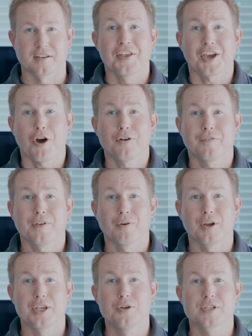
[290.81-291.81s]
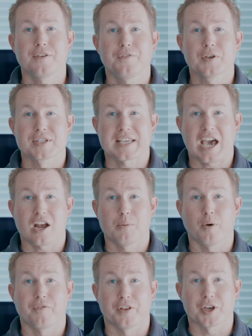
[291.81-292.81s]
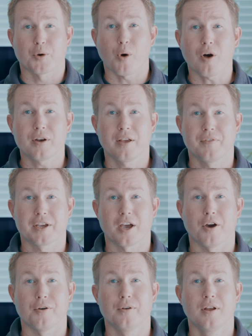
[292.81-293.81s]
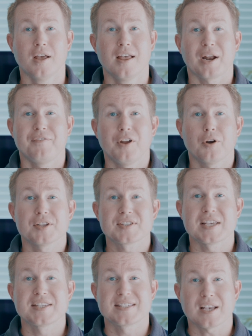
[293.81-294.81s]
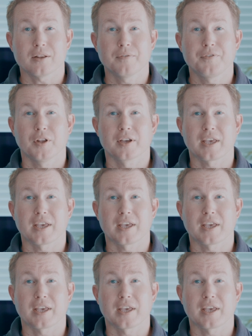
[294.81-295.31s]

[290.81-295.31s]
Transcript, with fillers: The code reviewer usually feels accountable for the quality of the code, but I've noticed they seldom feel